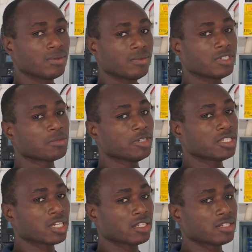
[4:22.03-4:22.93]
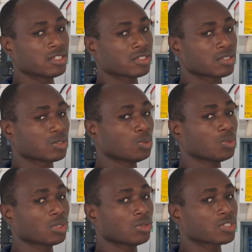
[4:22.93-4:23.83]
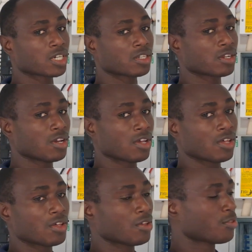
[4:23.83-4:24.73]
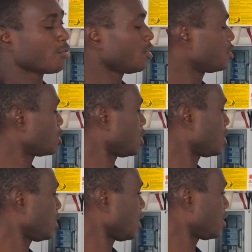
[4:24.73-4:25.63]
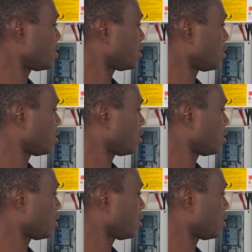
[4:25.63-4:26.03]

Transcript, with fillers: which means that this is 2390